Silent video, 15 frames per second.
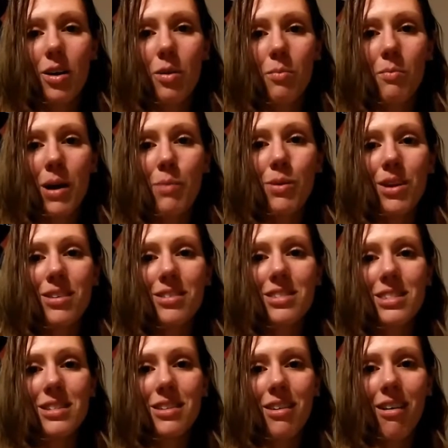maybe
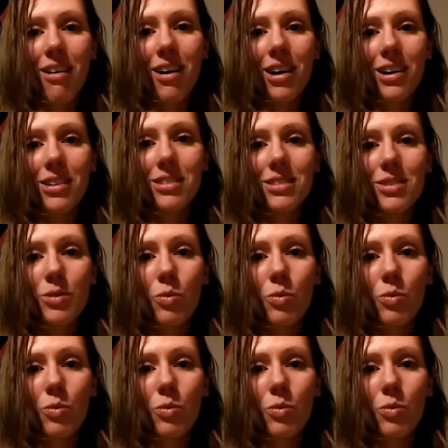it's not